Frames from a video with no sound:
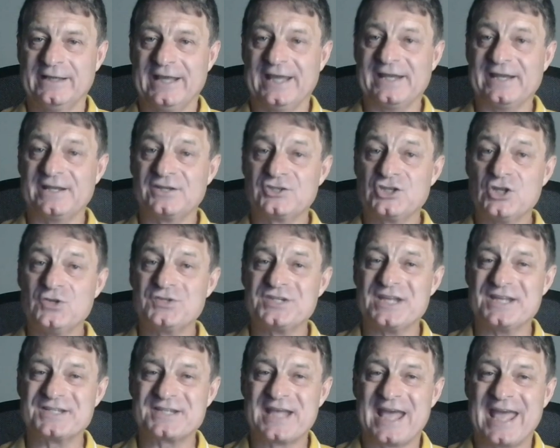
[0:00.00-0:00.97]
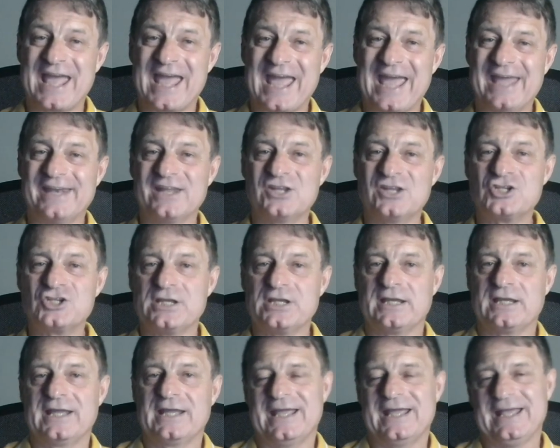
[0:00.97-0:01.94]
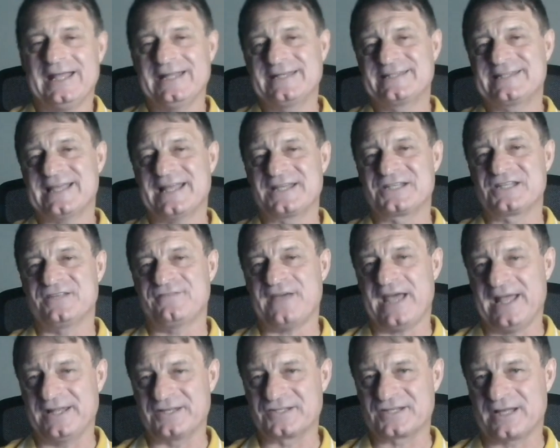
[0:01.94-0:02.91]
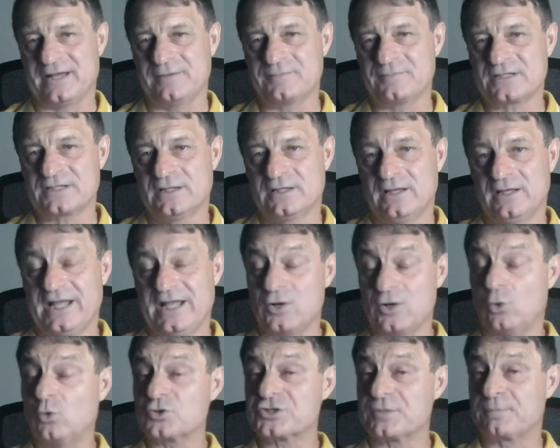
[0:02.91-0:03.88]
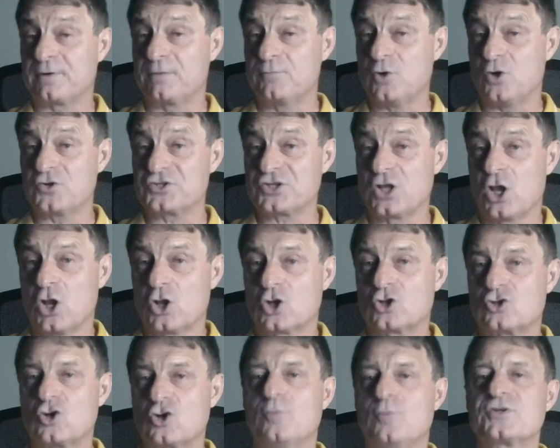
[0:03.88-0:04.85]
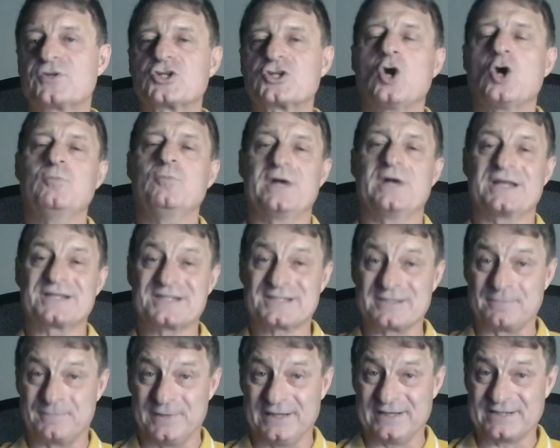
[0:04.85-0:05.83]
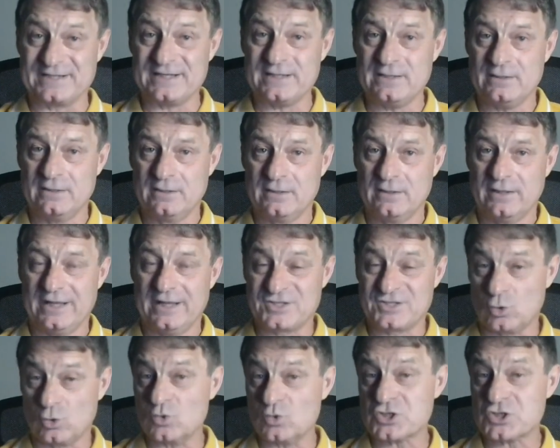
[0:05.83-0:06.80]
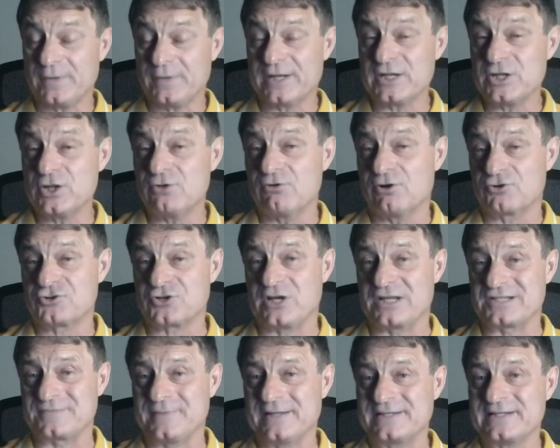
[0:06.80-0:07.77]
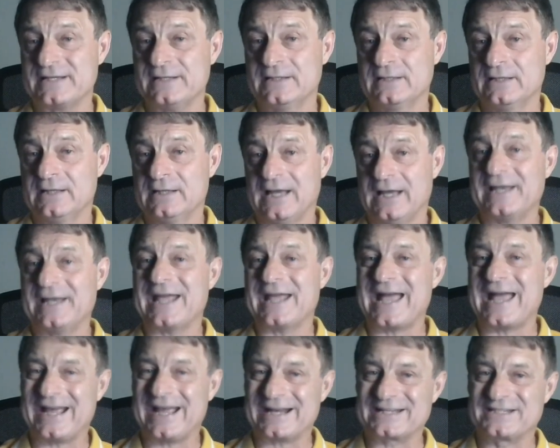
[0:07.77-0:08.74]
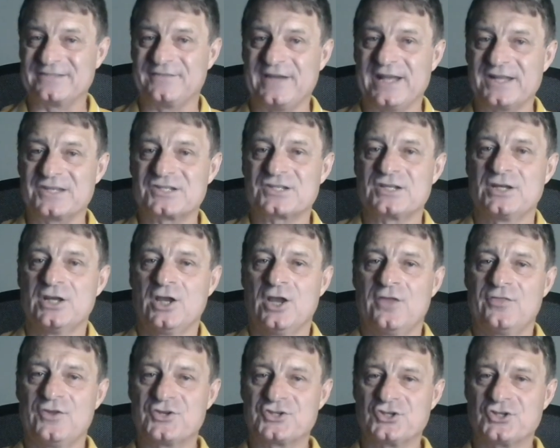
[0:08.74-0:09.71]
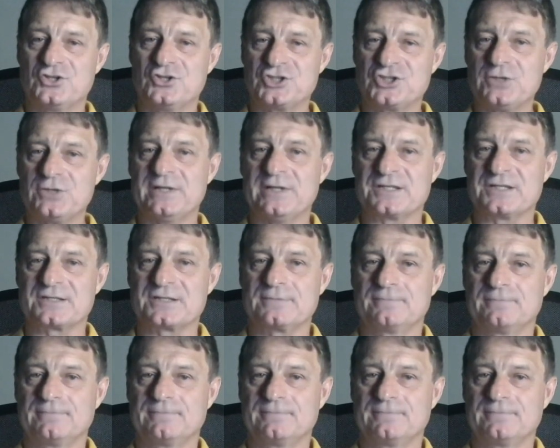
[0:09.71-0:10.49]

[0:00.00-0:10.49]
It induces energy intensive enzymes. It also promotes chromosome stability. It's also a neurotransmitter and it activates the sirtuins.